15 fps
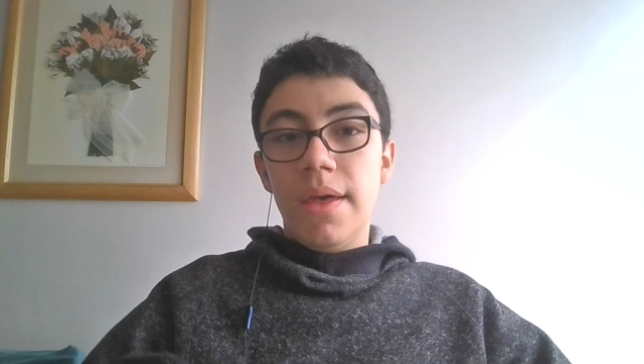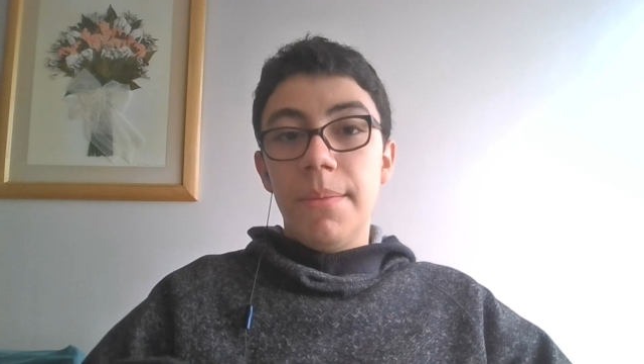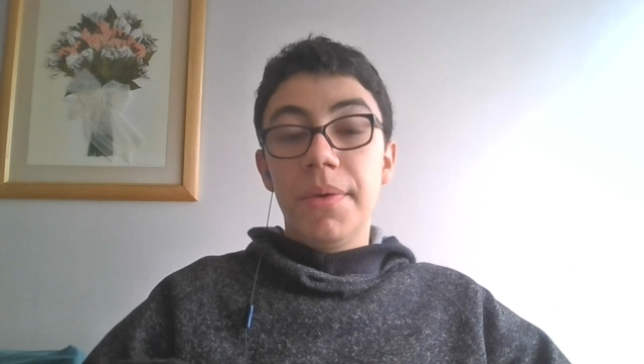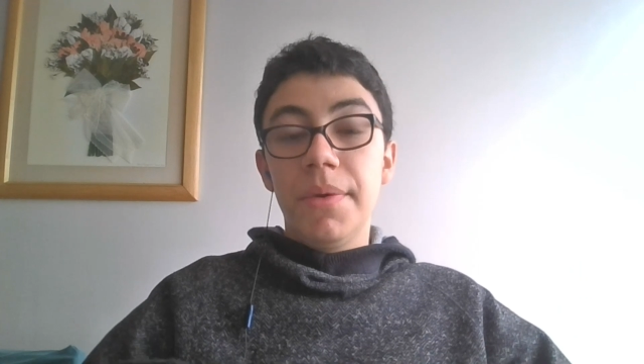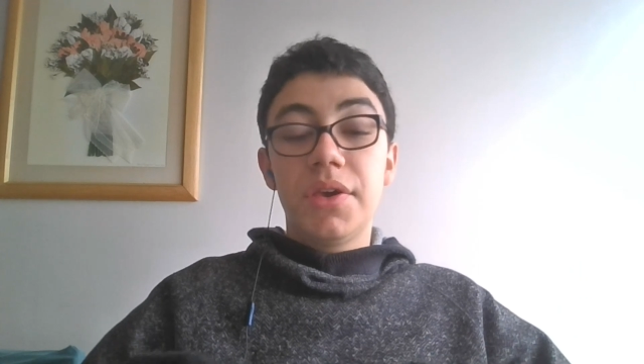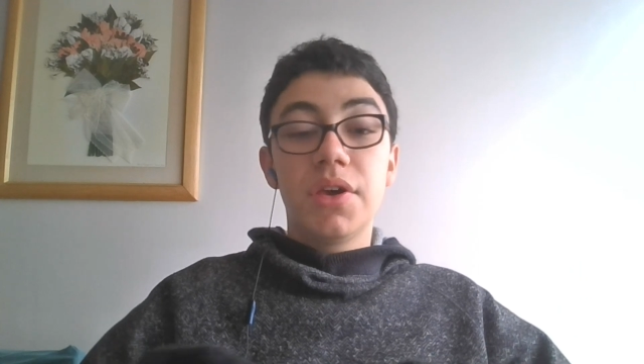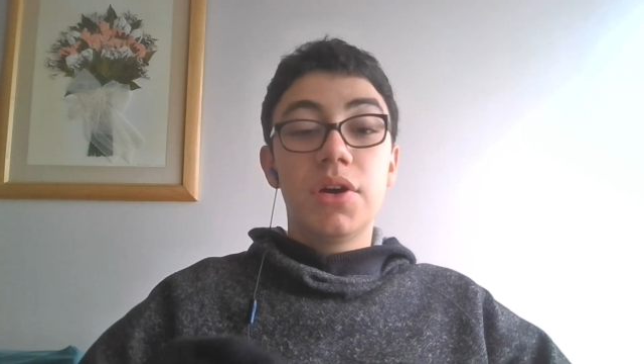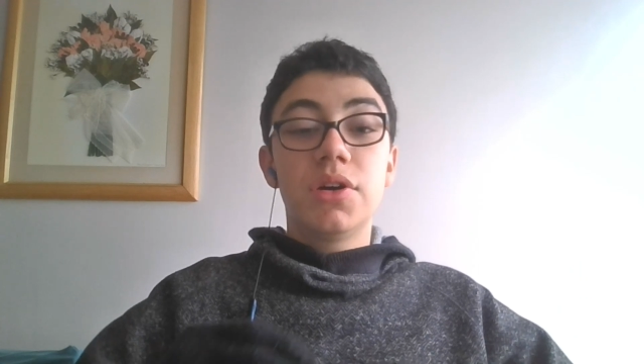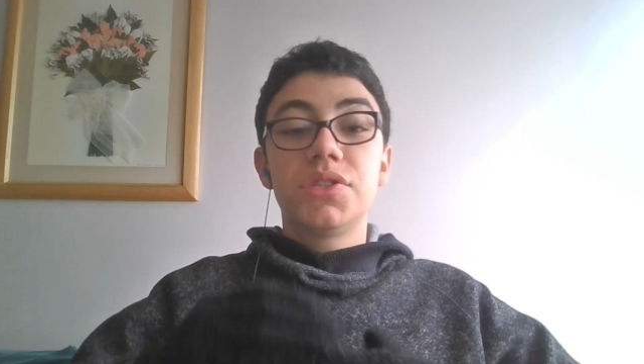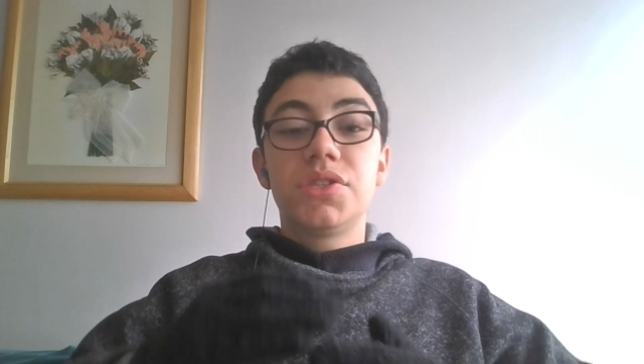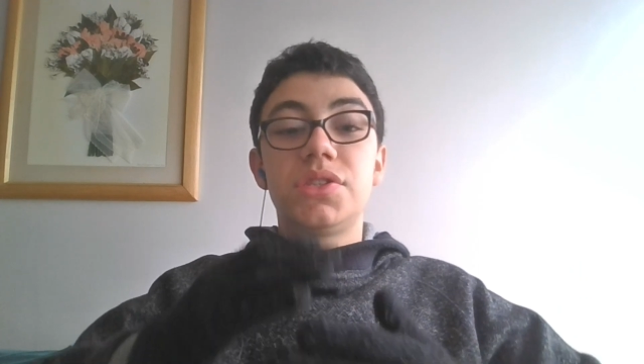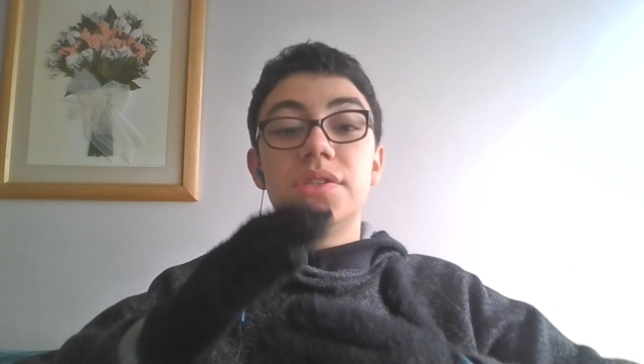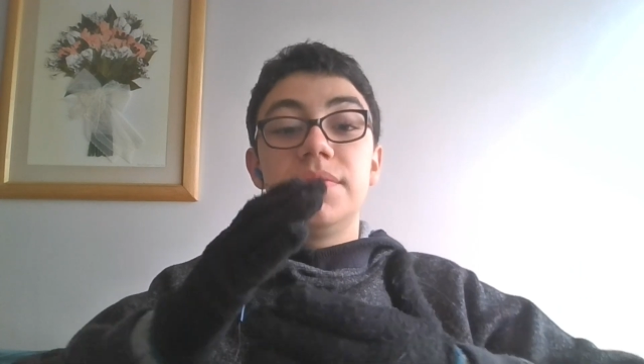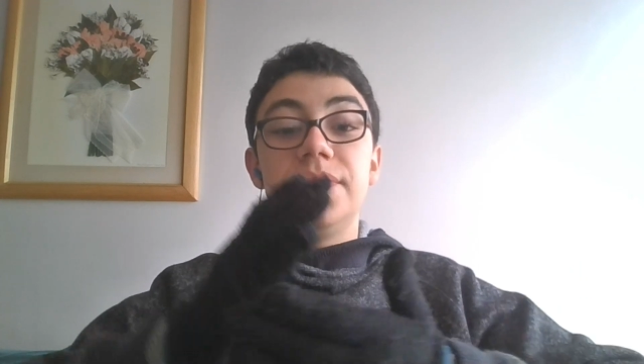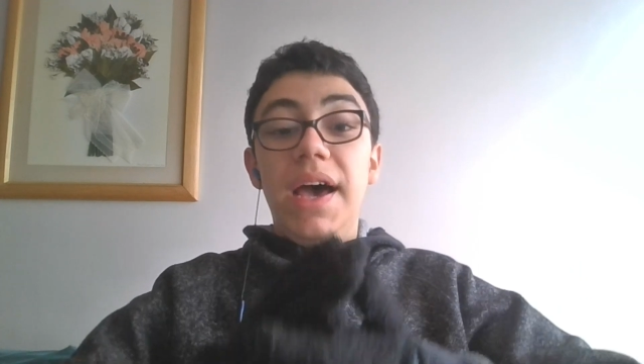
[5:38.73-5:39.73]

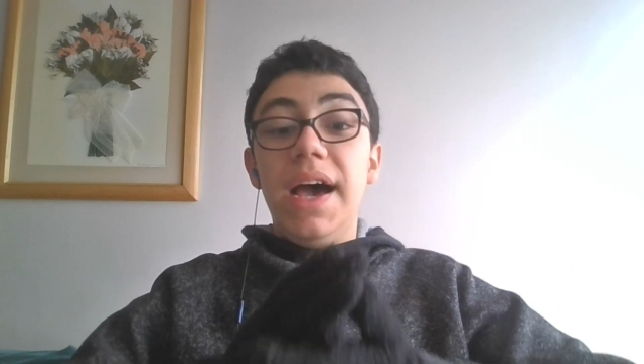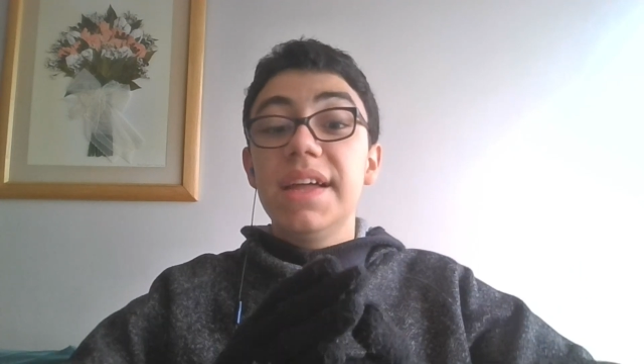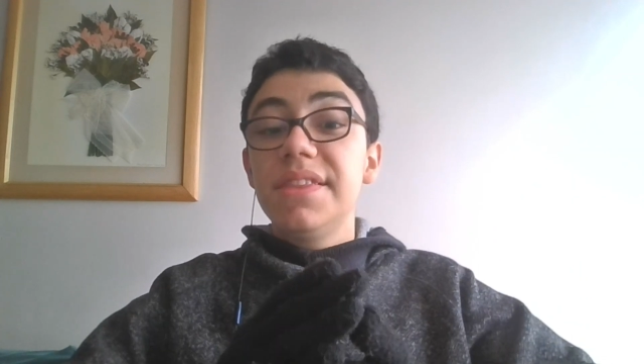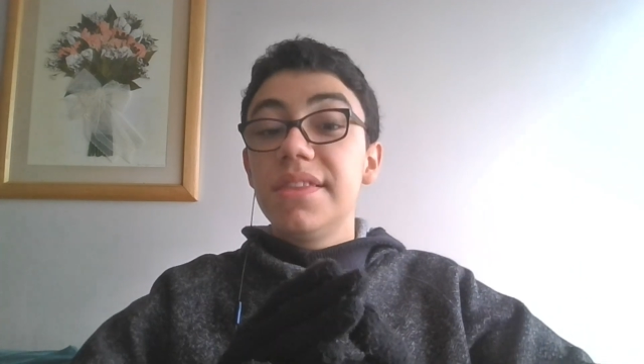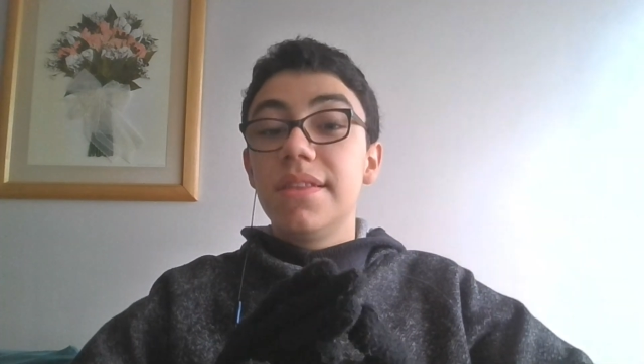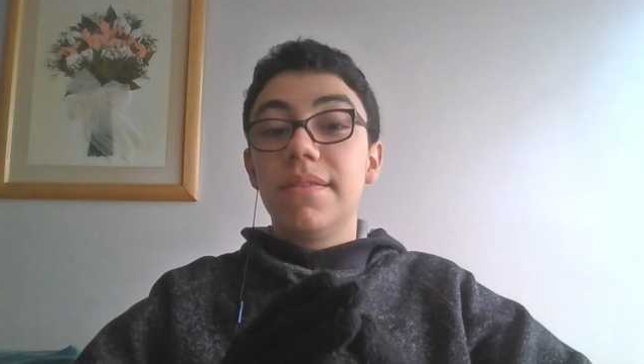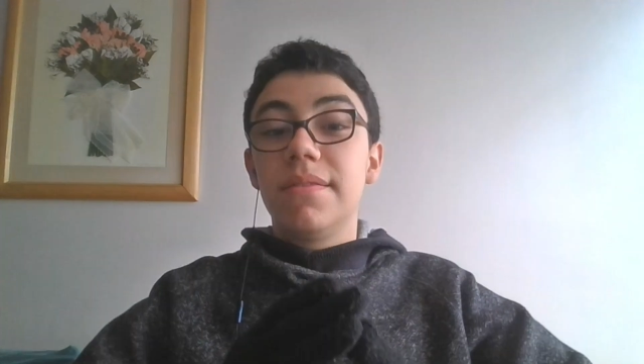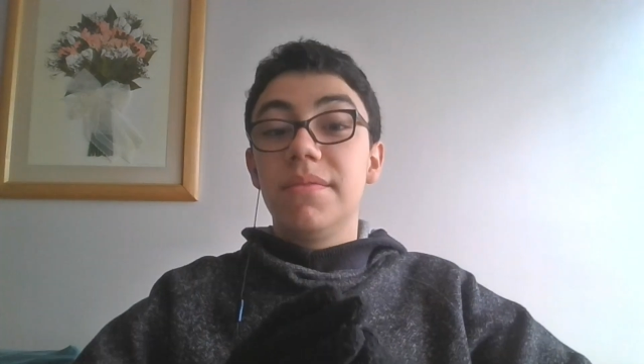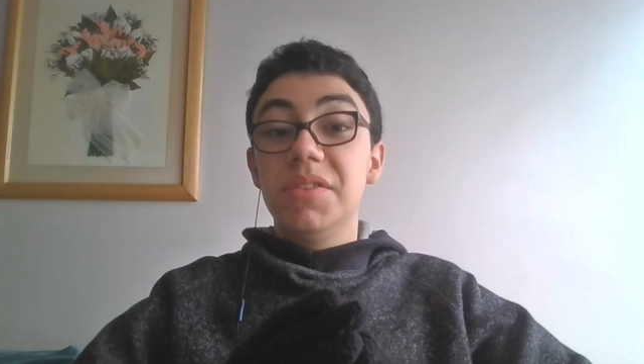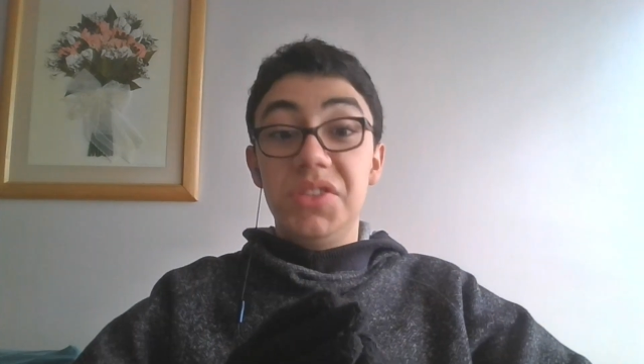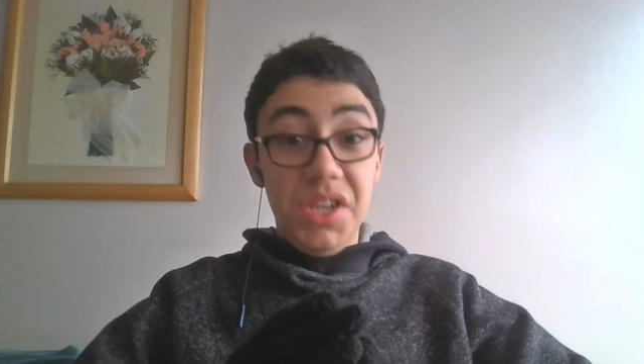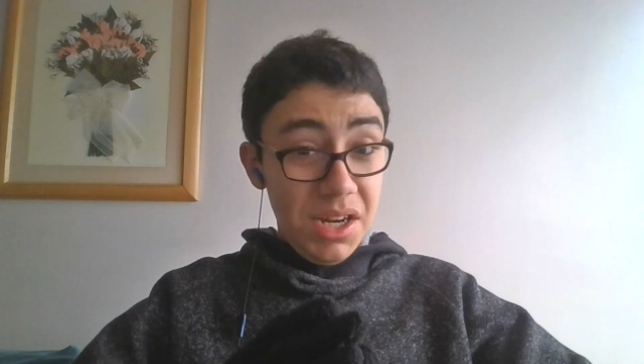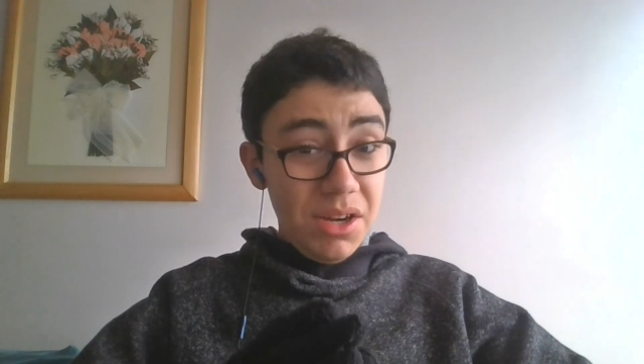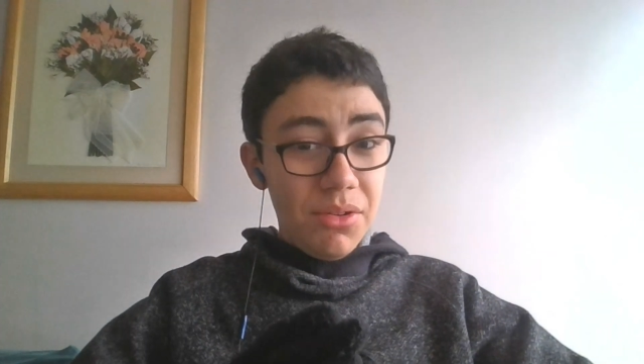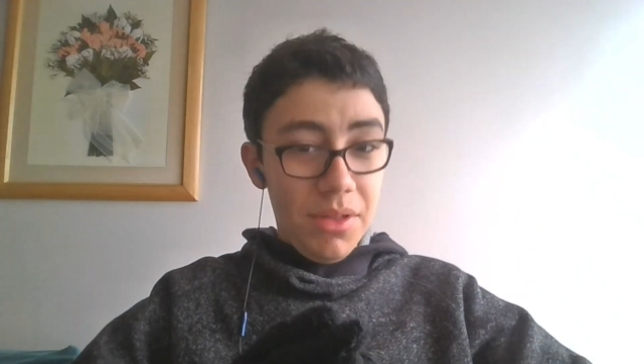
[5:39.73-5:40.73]
because that
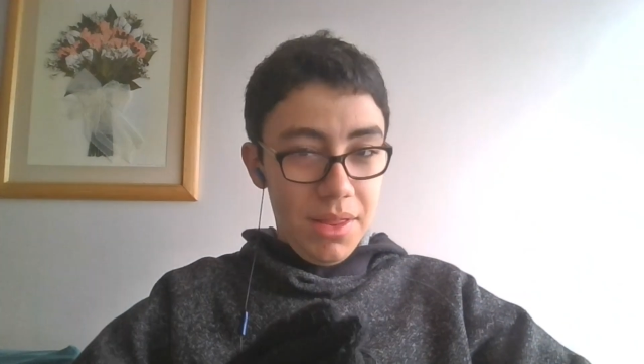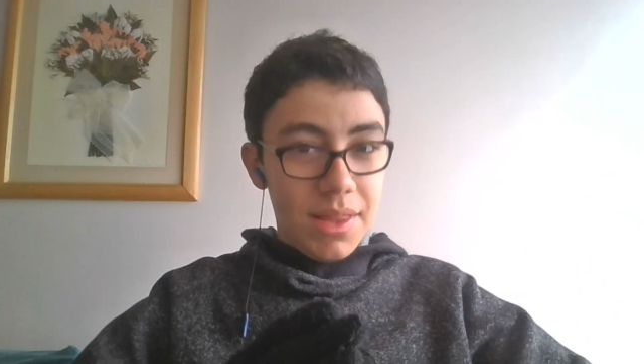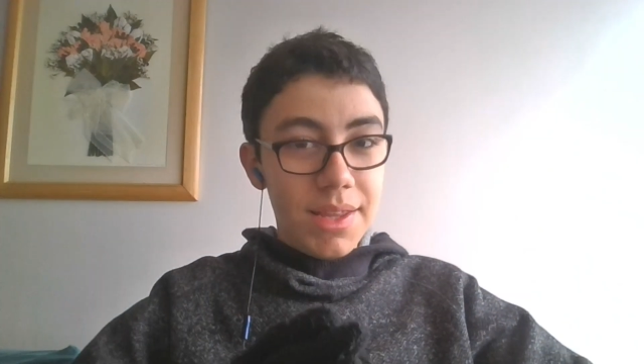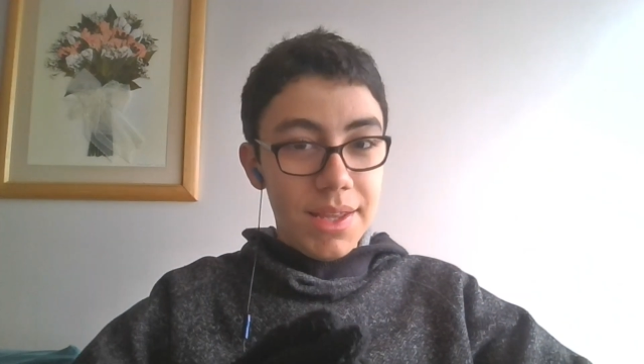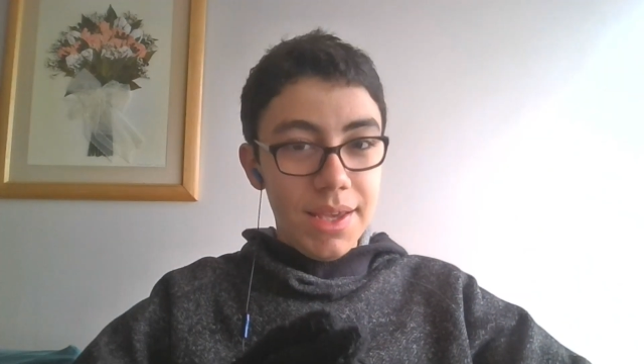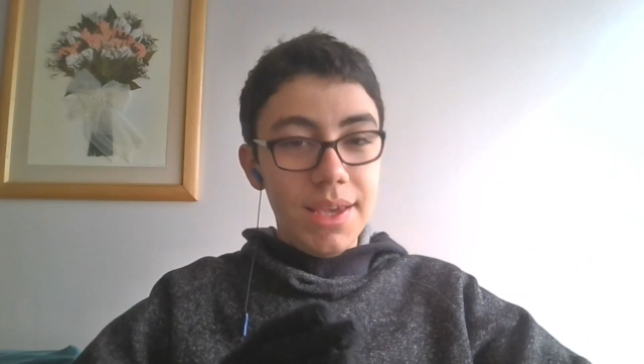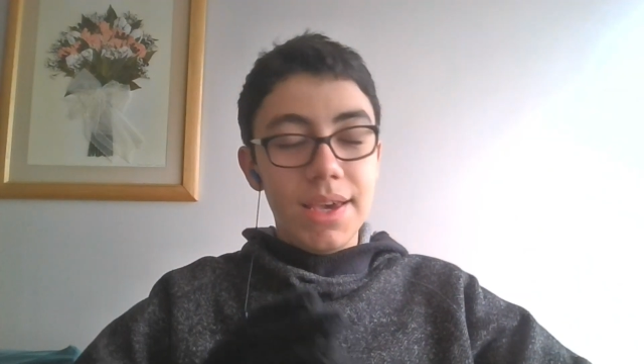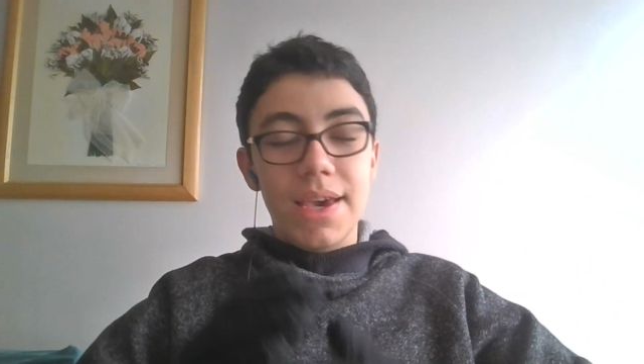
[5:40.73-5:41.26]
generally